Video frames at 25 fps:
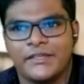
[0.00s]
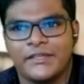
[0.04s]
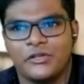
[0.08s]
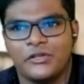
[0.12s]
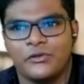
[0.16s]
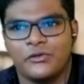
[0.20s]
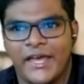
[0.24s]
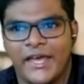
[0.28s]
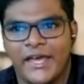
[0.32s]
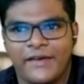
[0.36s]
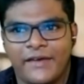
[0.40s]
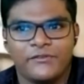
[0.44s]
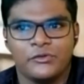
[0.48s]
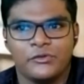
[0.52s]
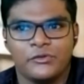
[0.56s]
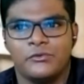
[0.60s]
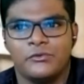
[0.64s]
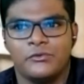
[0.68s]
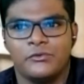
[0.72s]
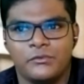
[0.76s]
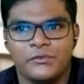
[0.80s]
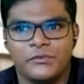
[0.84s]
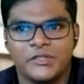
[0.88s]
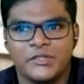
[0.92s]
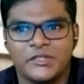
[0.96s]
you know, I have
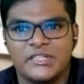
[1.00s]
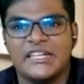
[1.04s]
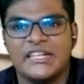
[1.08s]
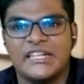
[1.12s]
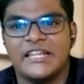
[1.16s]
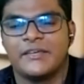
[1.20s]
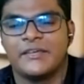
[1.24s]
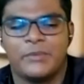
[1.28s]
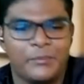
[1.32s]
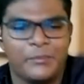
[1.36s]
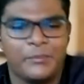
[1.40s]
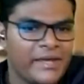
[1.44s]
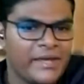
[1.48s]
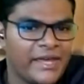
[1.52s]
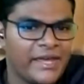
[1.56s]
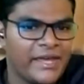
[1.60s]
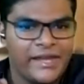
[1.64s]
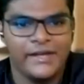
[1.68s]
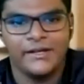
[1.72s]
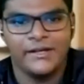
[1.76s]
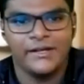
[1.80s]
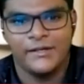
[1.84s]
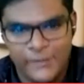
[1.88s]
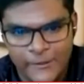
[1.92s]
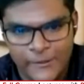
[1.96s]
to like
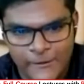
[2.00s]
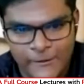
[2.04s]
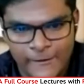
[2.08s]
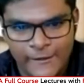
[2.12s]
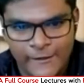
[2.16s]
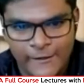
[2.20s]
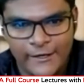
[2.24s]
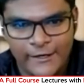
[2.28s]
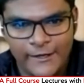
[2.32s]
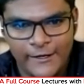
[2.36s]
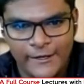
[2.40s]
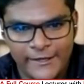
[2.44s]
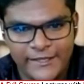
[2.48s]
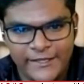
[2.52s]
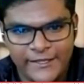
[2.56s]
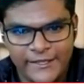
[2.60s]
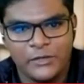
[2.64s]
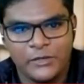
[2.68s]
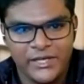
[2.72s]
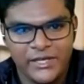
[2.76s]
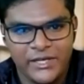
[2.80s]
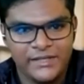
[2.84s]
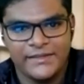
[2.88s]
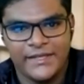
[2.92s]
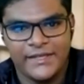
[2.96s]
prepare uh, in a
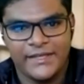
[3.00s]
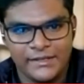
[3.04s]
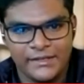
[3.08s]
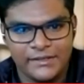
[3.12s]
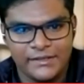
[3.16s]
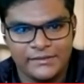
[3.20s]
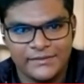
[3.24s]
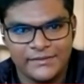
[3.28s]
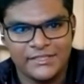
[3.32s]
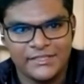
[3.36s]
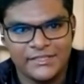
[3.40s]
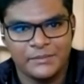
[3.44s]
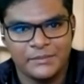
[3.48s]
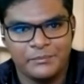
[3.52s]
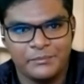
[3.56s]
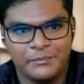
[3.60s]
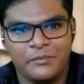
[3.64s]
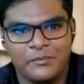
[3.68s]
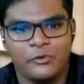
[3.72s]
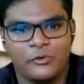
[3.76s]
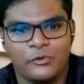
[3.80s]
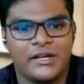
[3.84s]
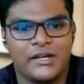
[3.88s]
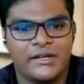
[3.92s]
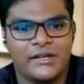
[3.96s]
way that that's a
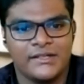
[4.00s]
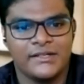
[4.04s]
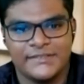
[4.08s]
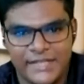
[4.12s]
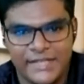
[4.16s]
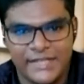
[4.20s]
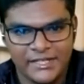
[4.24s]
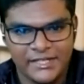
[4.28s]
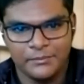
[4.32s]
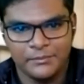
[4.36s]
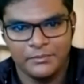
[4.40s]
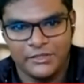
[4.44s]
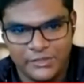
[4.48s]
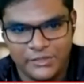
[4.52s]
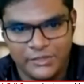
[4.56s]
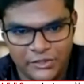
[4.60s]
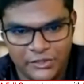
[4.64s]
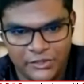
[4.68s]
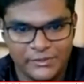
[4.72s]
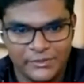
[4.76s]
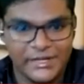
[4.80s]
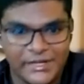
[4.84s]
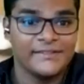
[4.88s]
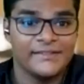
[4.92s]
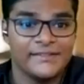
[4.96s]
bit more understandable to
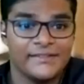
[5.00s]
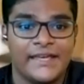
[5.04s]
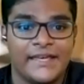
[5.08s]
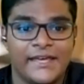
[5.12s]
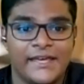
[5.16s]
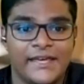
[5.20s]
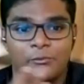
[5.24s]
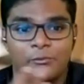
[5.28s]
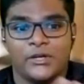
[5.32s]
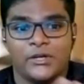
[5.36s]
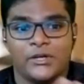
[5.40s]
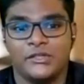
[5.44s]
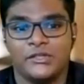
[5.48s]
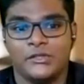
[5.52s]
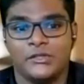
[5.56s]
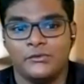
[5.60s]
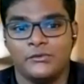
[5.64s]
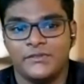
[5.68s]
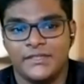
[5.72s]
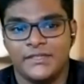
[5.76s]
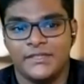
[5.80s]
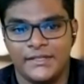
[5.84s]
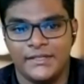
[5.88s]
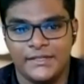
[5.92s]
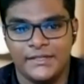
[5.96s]
you rather than what
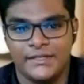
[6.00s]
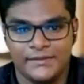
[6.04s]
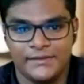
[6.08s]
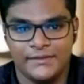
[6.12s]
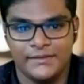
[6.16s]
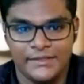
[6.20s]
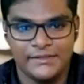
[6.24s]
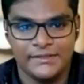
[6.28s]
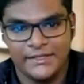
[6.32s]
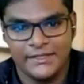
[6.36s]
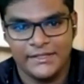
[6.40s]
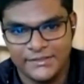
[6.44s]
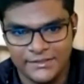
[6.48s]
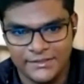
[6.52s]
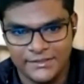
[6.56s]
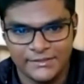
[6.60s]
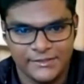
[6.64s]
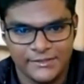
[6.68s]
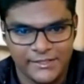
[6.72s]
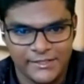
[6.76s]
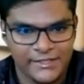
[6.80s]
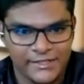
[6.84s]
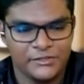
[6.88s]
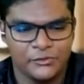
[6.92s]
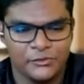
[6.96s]
you've seen in these sessions,
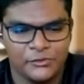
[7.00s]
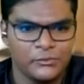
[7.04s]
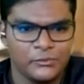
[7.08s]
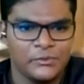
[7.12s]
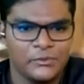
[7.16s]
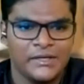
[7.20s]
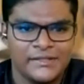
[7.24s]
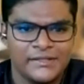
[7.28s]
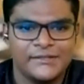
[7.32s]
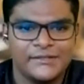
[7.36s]
right? So,